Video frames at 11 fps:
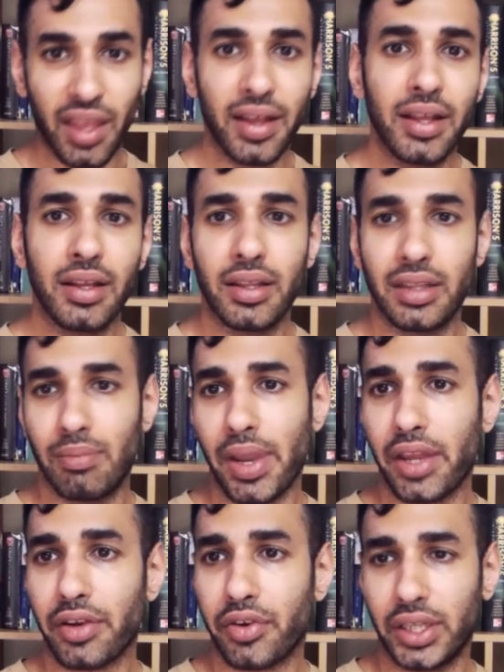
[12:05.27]
The mayor
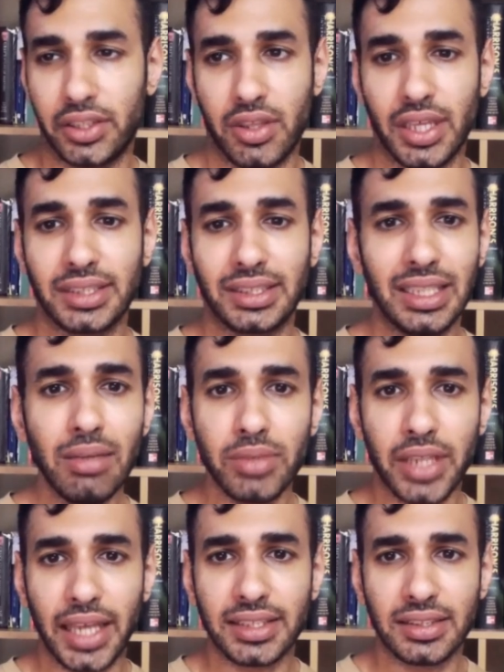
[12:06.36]
greeted the esteemed
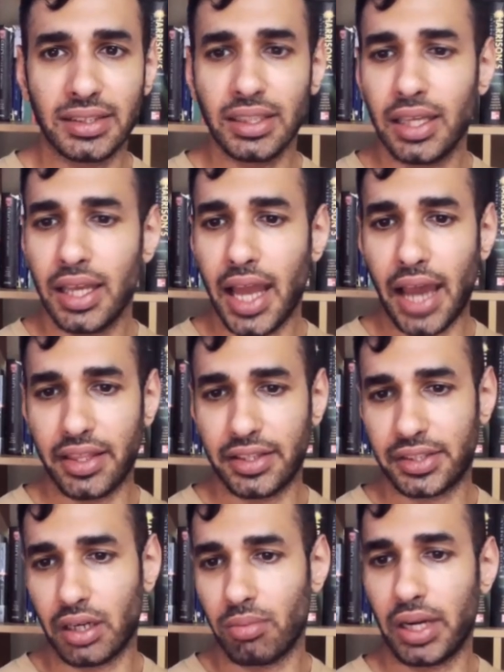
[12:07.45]
guests at the ceremony,